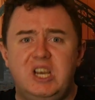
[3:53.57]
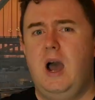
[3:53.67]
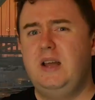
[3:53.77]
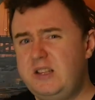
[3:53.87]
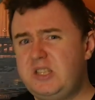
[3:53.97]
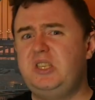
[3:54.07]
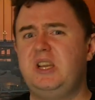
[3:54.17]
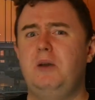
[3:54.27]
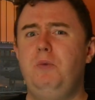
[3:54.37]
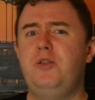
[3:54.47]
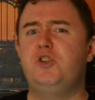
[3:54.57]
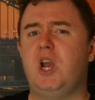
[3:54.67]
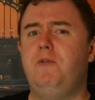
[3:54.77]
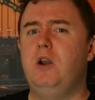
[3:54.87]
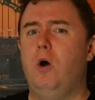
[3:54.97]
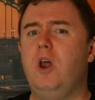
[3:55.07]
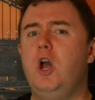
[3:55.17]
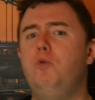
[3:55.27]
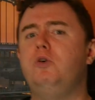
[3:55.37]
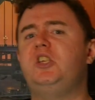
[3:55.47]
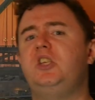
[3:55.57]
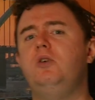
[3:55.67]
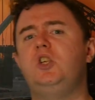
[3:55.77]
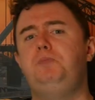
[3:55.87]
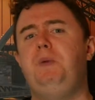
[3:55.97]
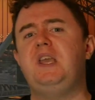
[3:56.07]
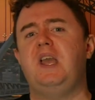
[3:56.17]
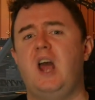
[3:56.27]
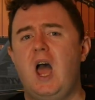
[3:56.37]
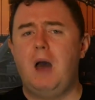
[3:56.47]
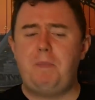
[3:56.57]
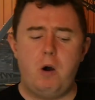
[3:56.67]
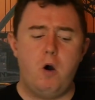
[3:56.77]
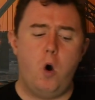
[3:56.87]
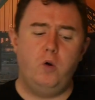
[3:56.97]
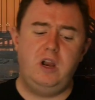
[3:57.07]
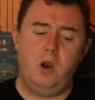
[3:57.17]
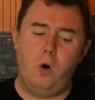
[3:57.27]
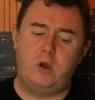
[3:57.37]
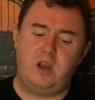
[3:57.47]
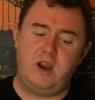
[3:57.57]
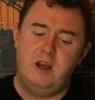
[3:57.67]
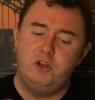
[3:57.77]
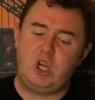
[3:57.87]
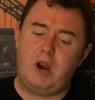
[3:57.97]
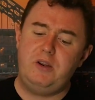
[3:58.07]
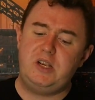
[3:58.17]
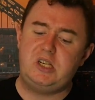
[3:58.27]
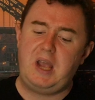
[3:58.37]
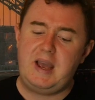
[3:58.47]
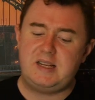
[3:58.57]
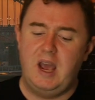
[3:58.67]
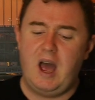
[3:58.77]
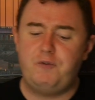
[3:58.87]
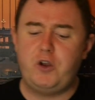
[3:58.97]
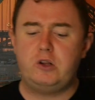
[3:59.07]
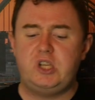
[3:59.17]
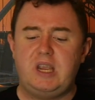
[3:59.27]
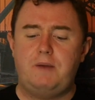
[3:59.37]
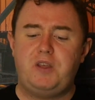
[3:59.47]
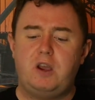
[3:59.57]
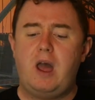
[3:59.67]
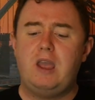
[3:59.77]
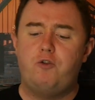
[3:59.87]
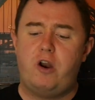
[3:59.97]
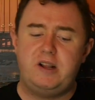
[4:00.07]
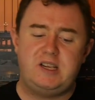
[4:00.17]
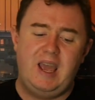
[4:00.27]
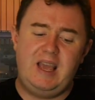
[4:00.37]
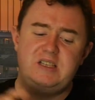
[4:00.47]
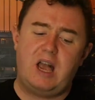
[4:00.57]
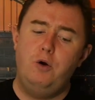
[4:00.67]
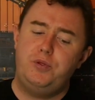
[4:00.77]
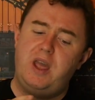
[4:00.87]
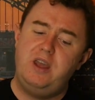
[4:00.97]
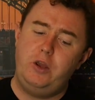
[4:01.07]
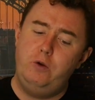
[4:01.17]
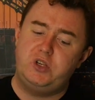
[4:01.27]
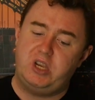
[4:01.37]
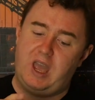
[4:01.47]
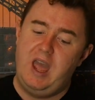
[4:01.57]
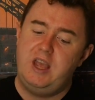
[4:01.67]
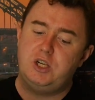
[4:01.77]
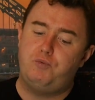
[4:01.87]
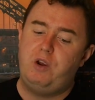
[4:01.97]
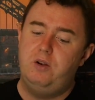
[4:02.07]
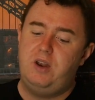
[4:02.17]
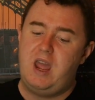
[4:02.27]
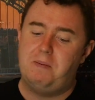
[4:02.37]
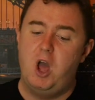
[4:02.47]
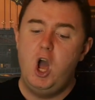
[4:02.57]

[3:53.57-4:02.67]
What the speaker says: And then sticking with Jerry Lawler, who was still speaking about Oney Lorcan, Jerry said, I've got to give the guy credit, he's out there using his real name.